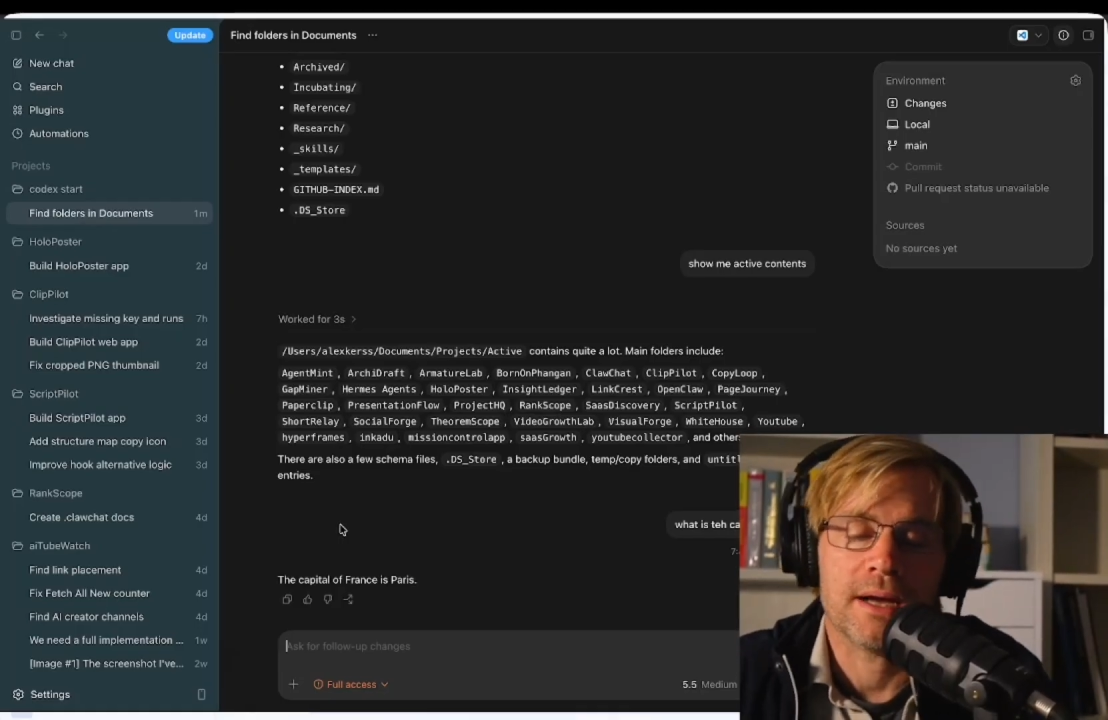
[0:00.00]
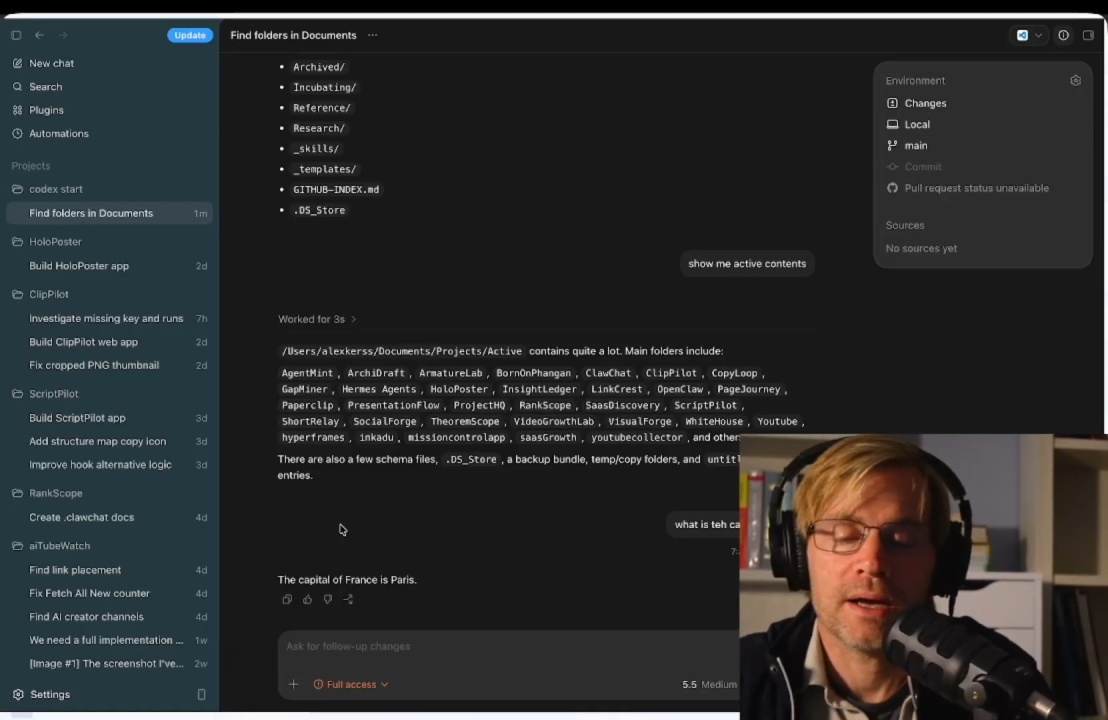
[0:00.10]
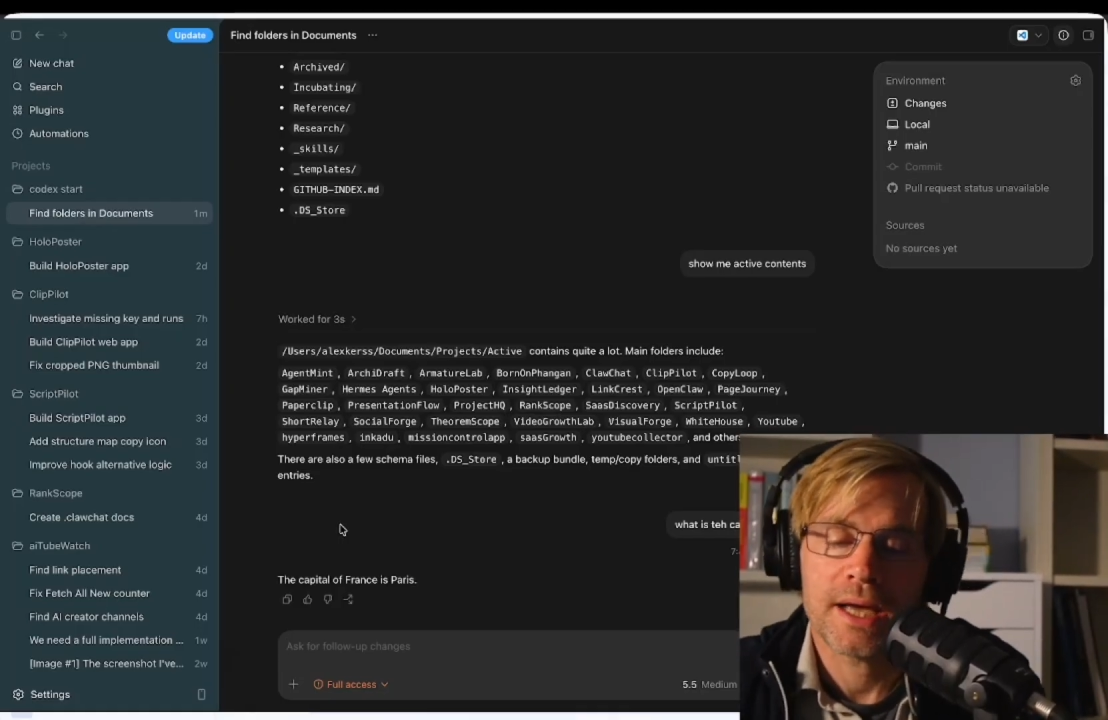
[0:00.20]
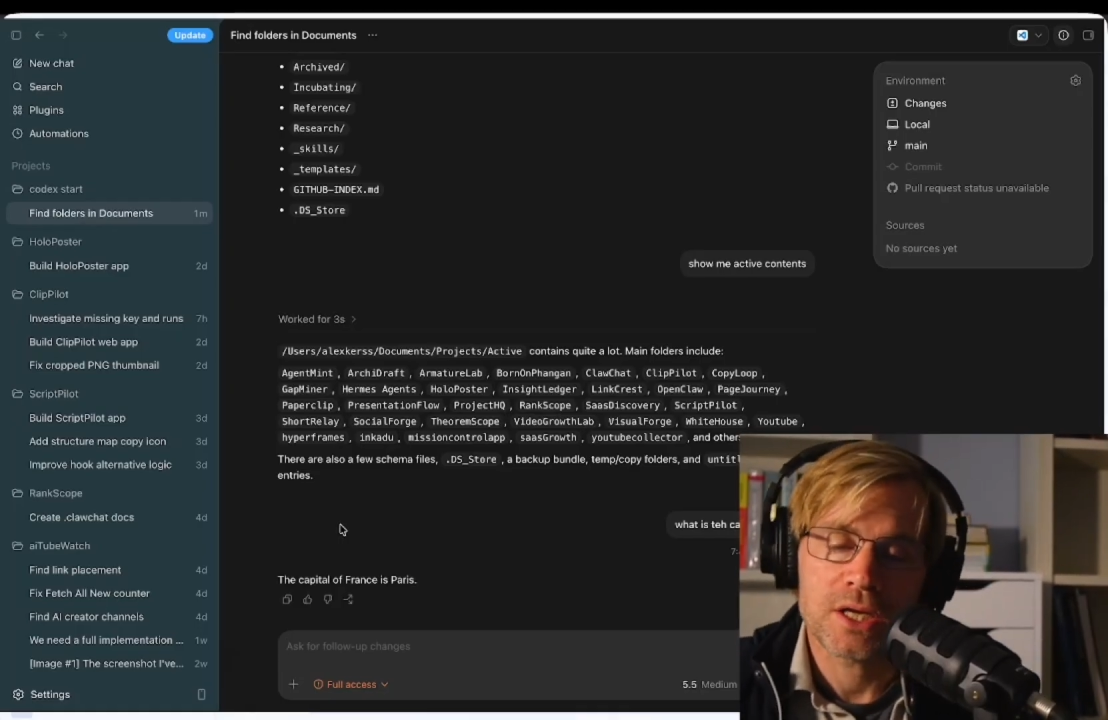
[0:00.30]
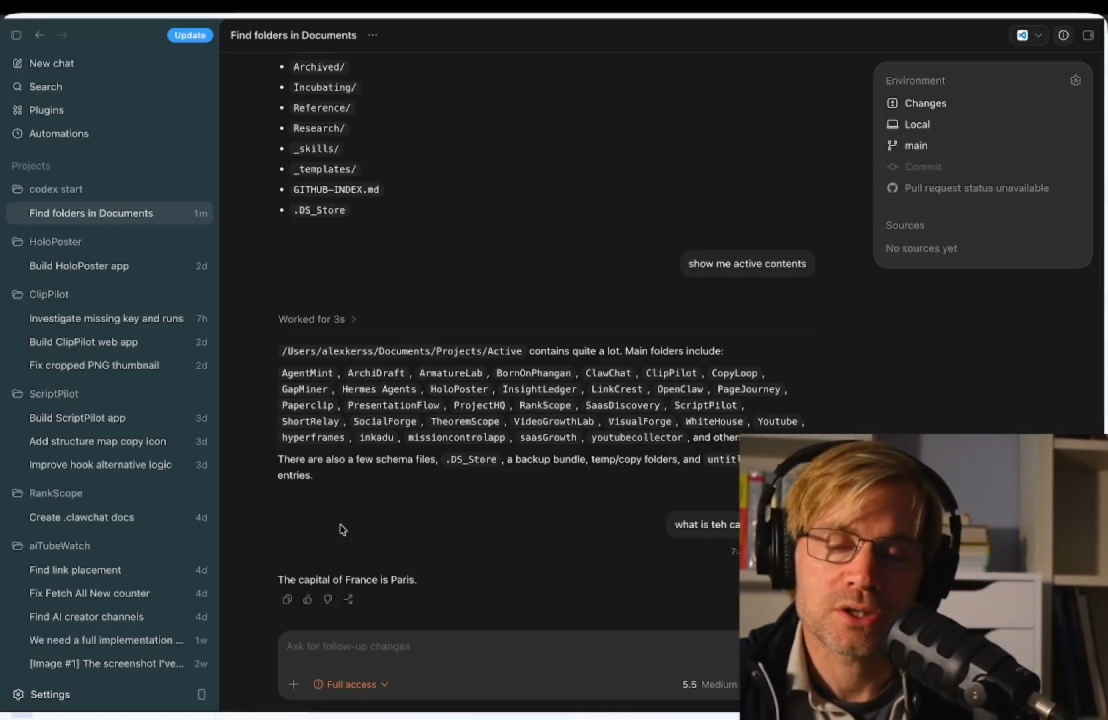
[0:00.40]

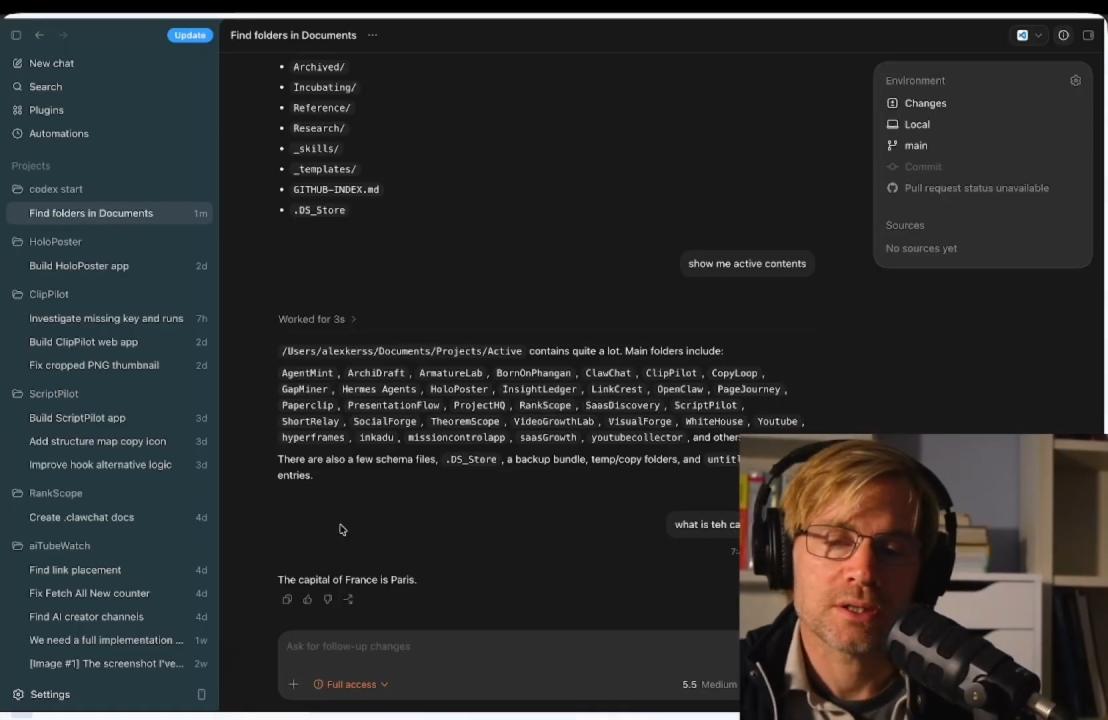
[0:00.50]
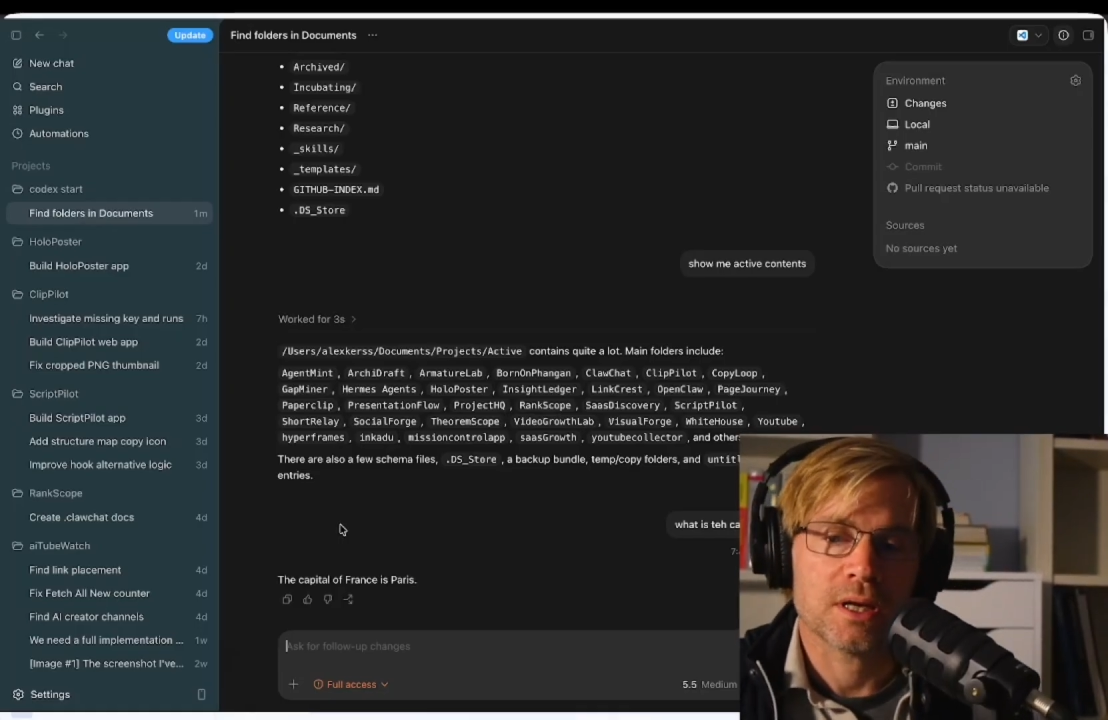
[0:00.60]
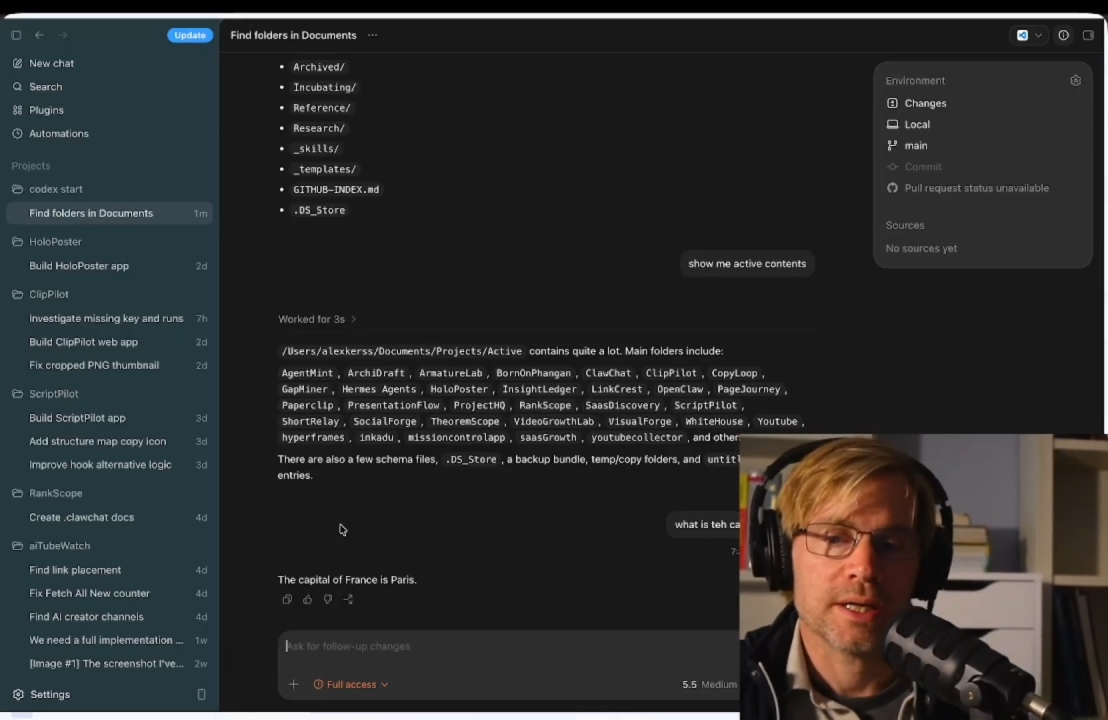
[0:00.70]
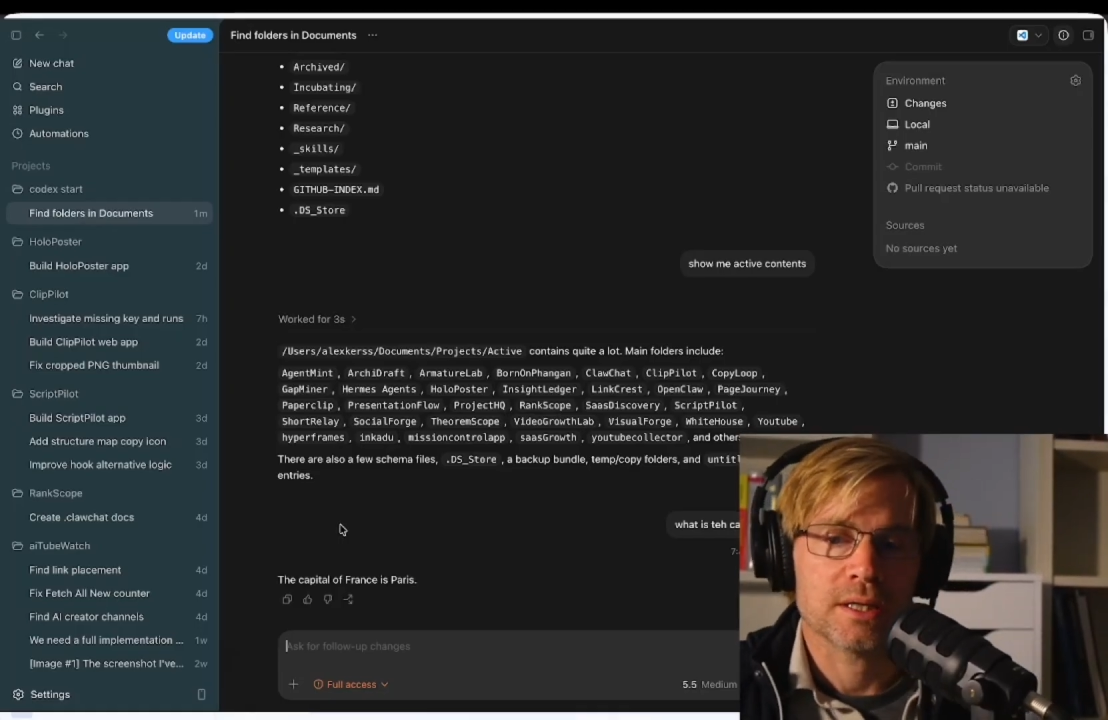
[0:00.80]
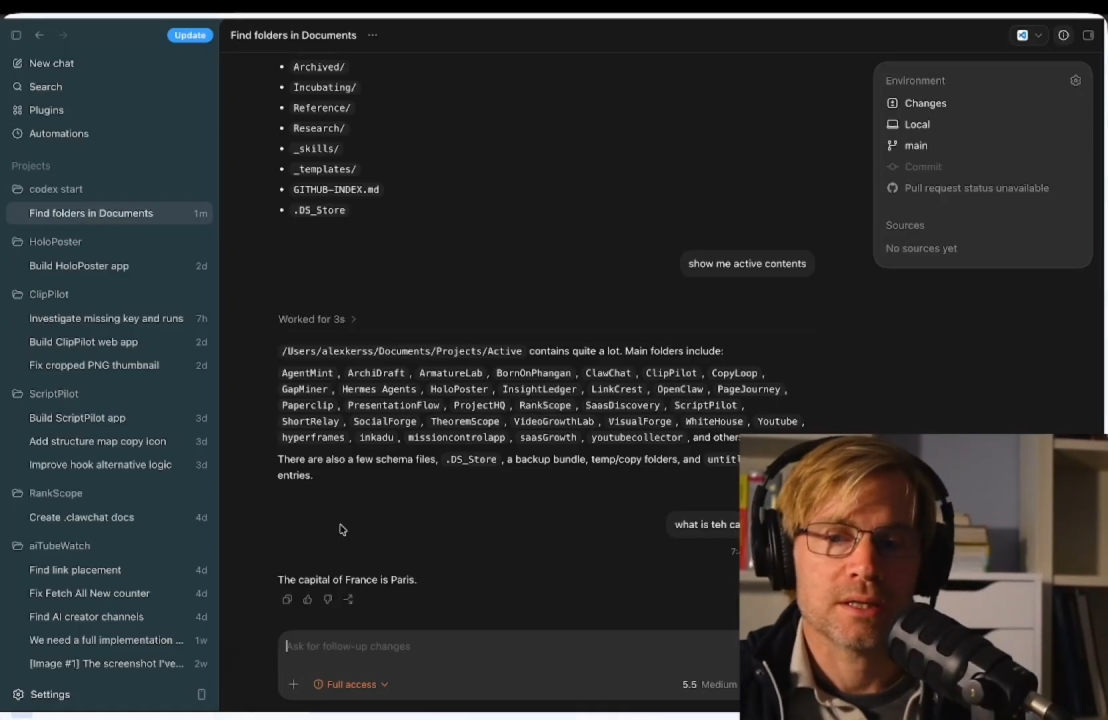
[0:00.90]
agent like